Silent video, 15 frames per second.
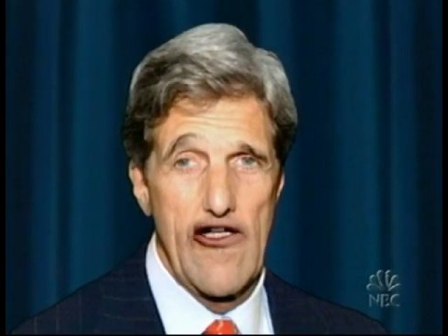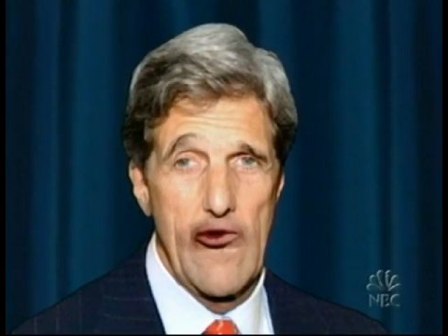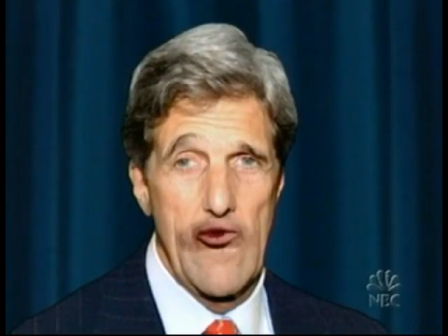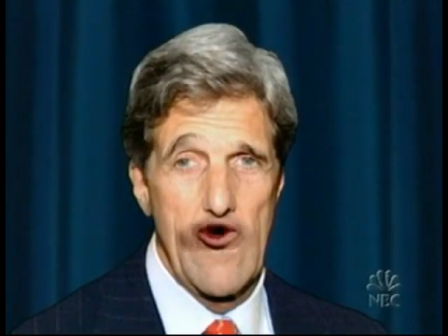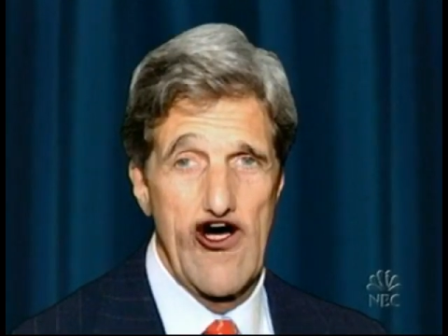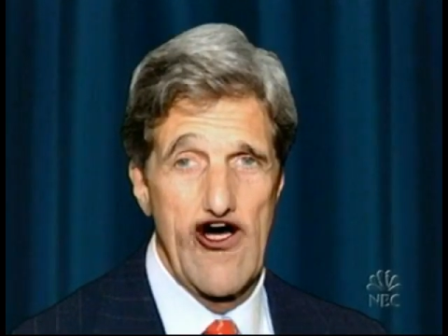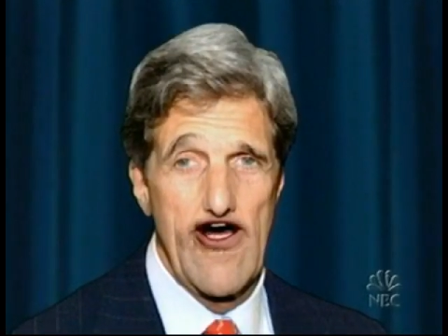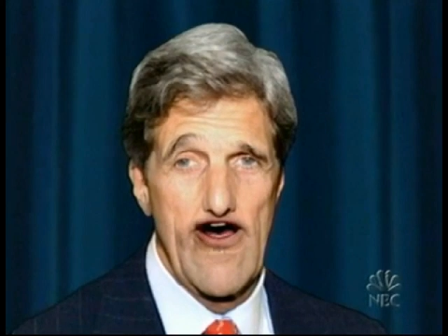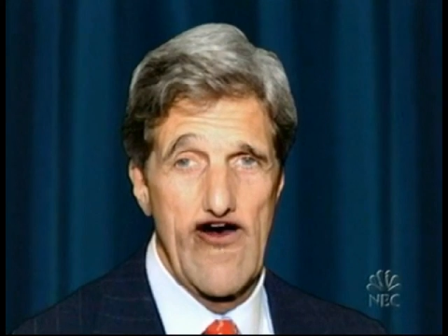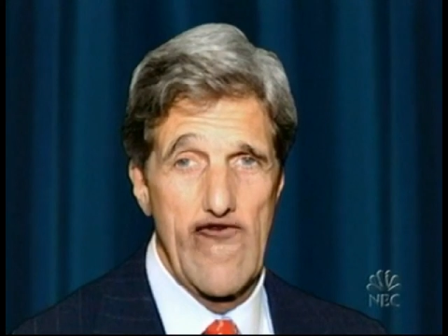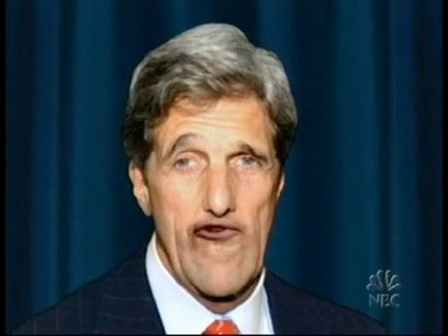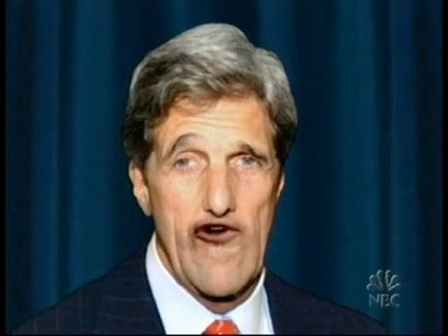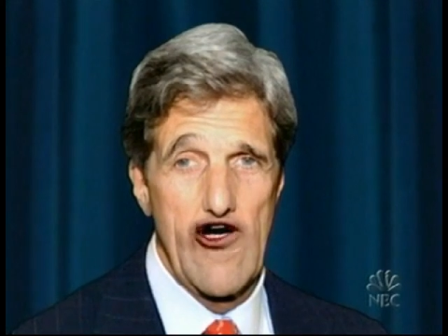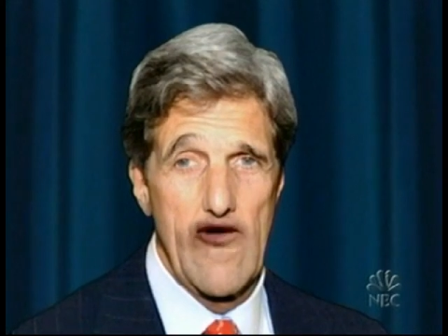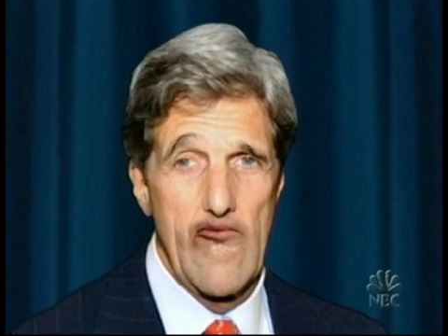why I've
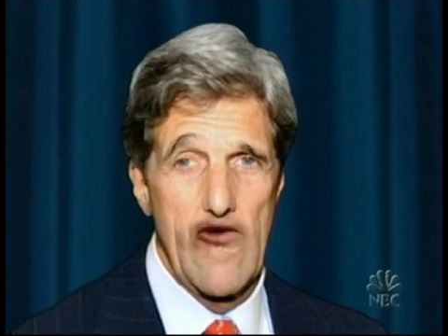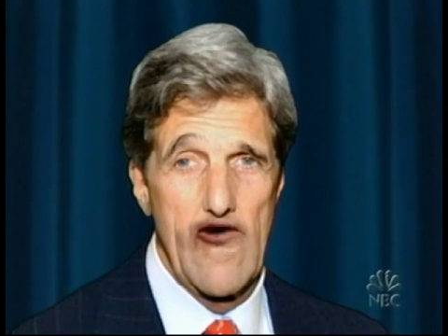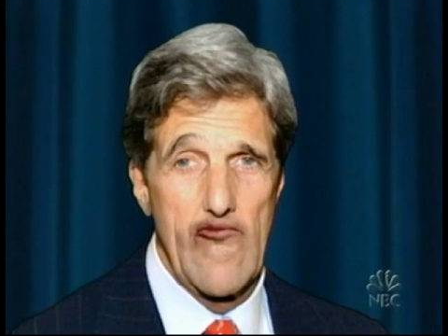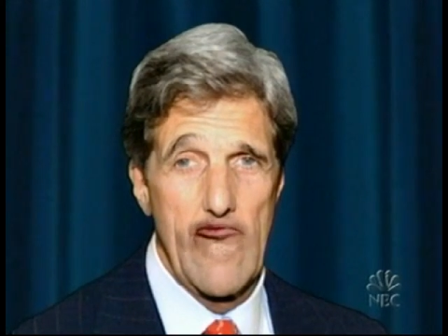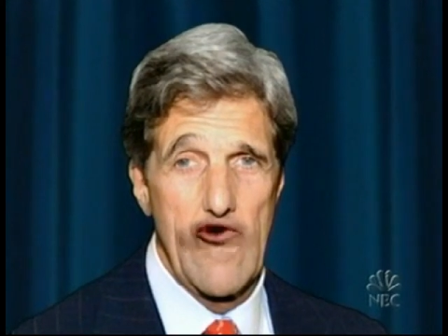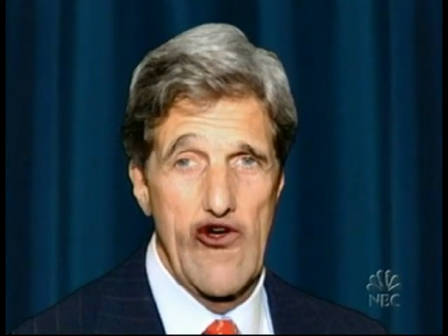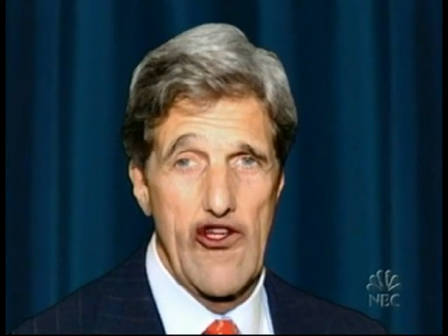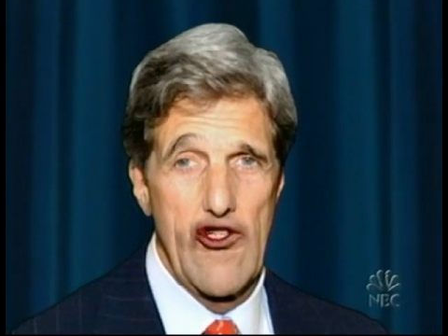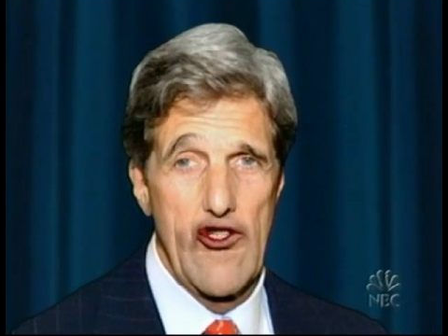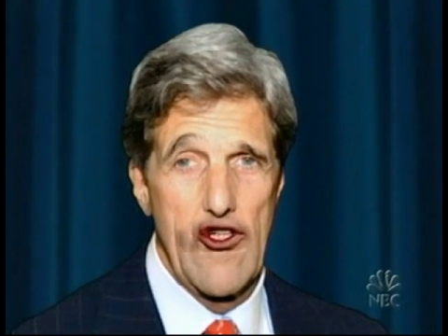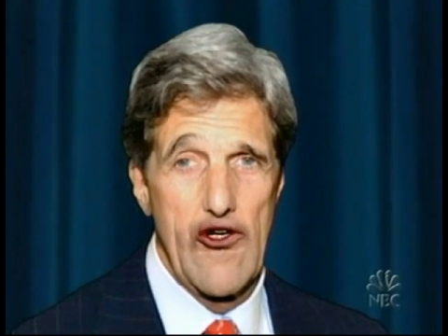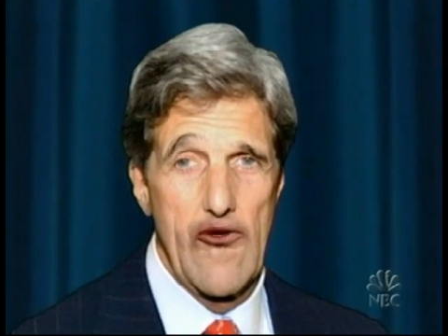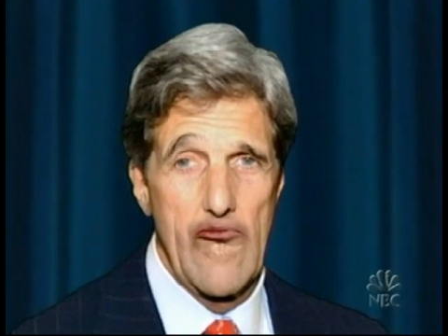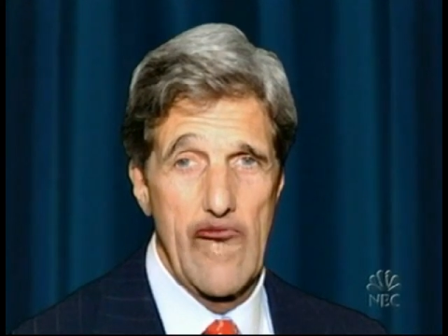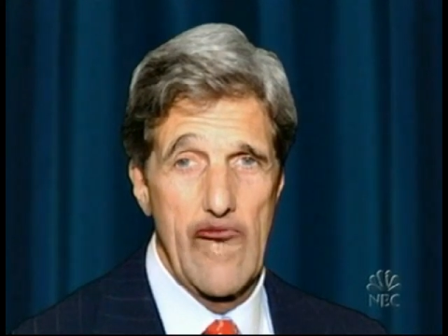come up with
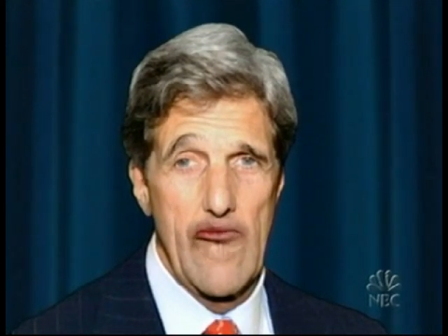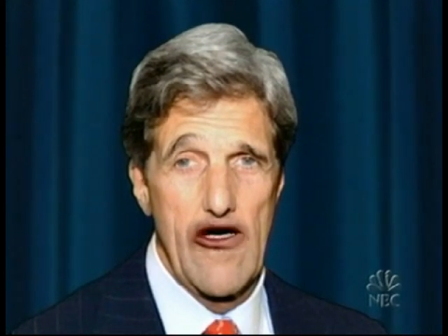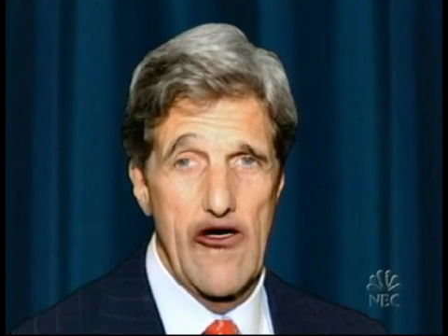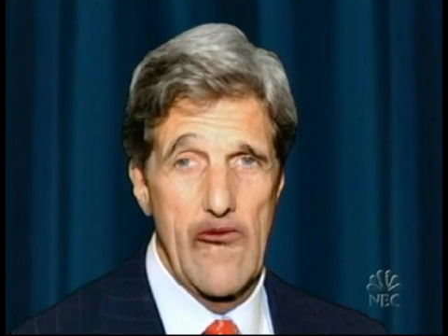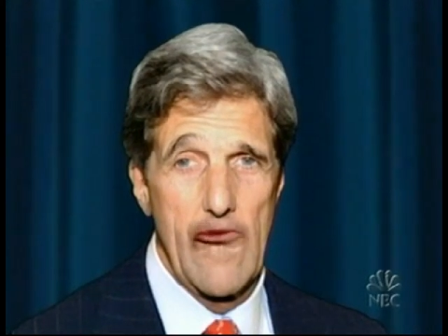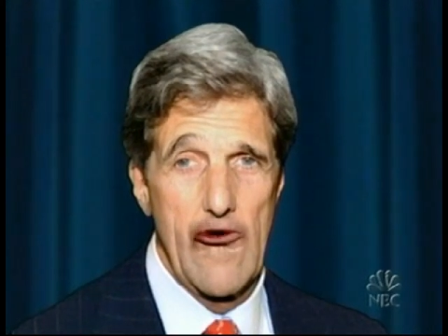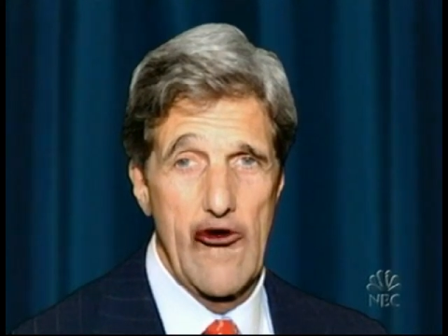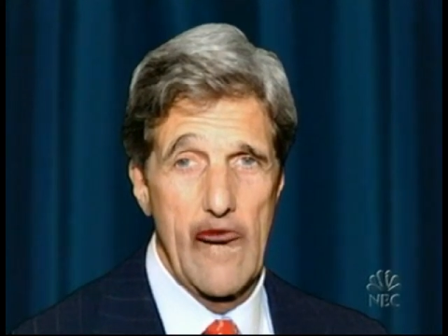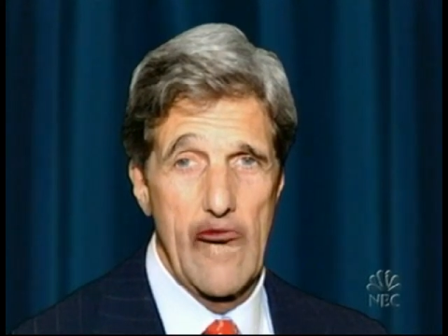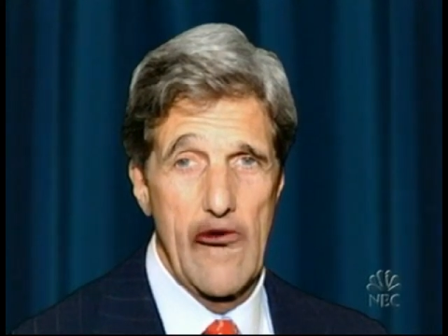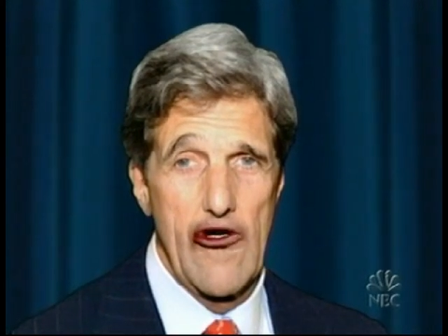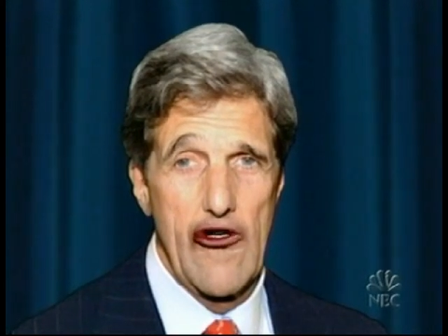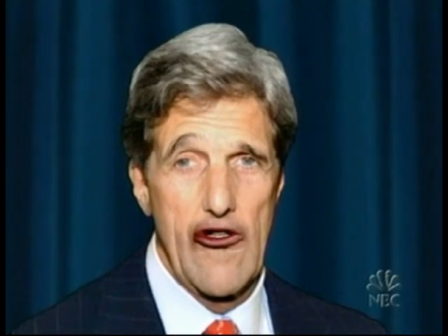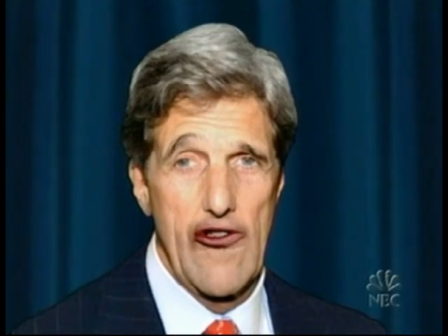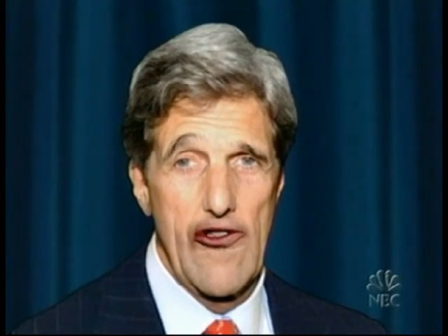some
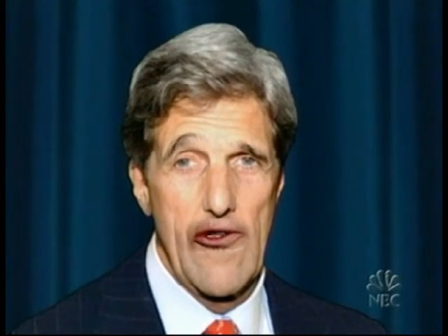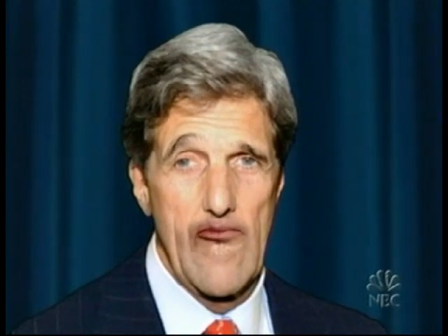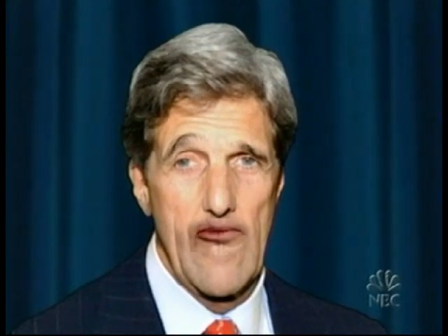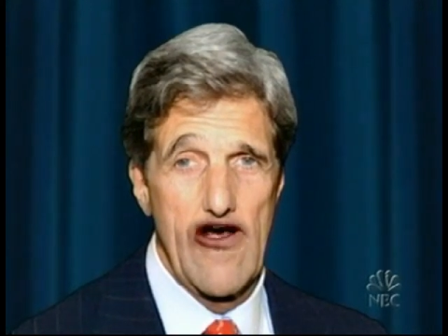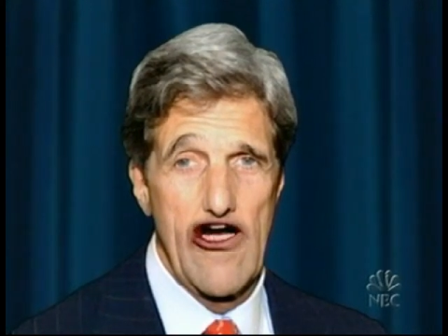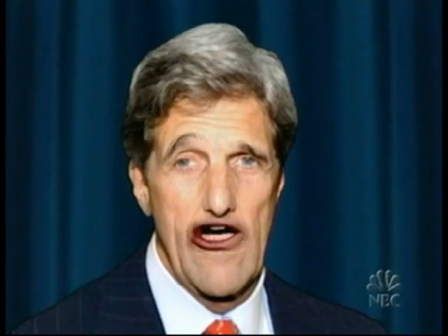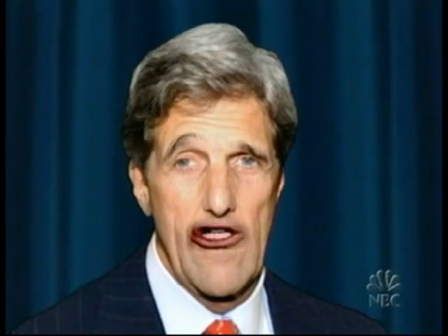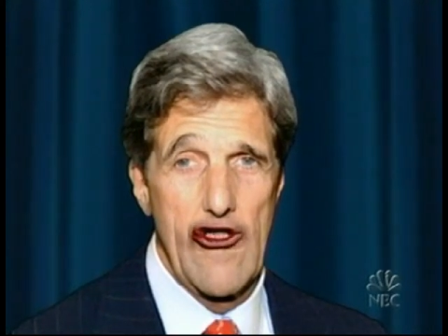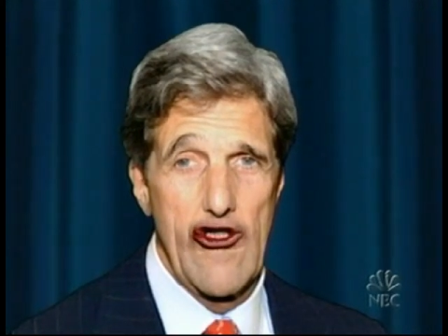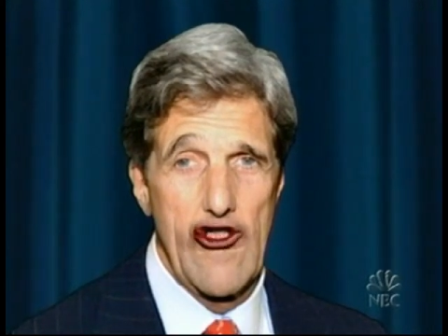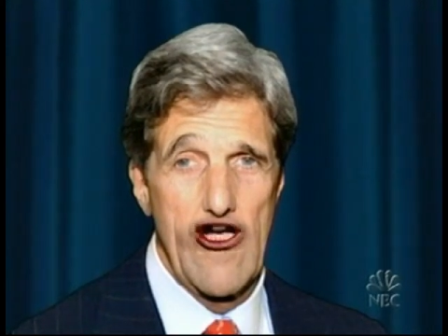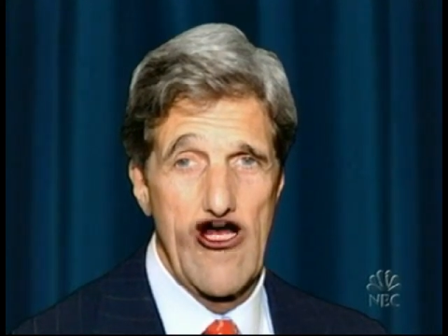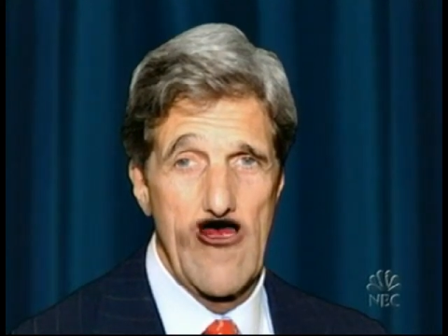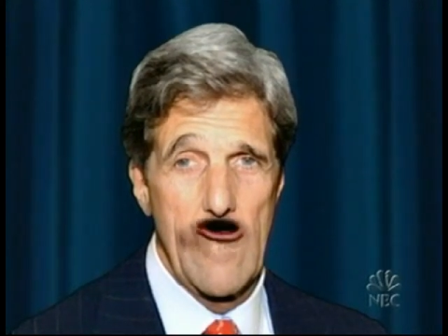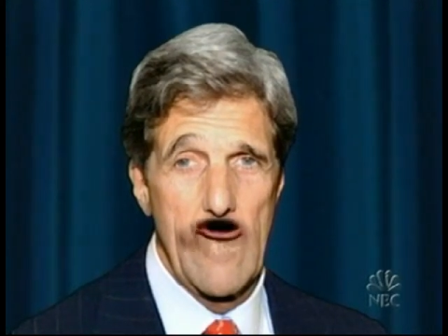memorable debate
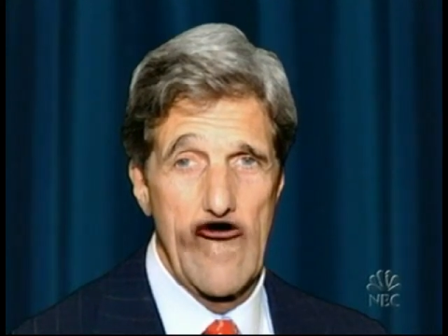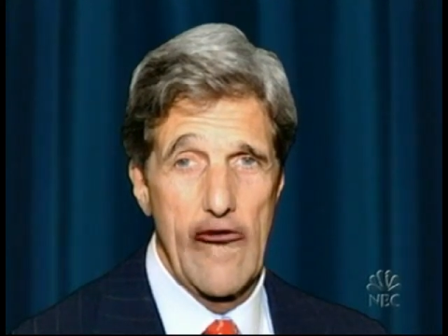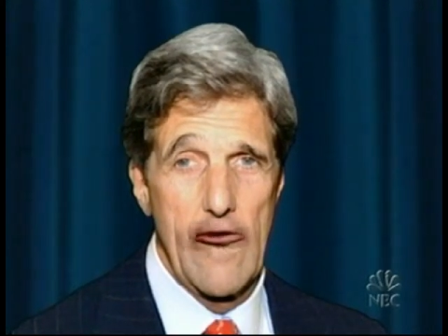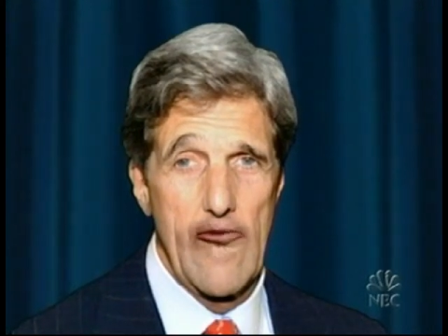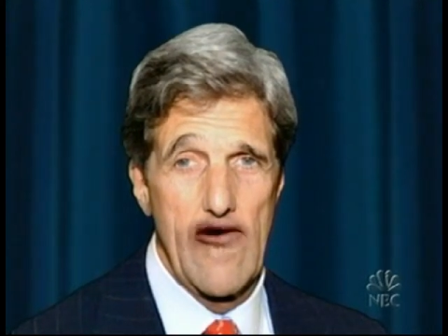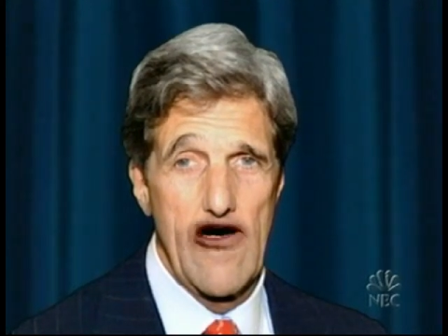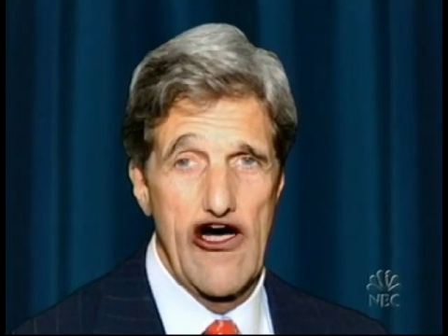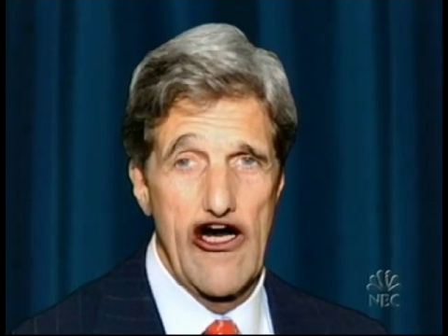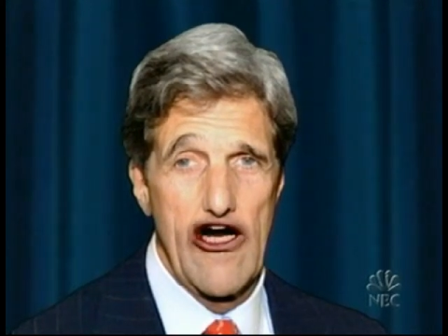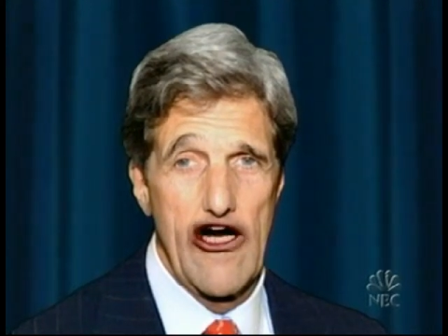sound bites.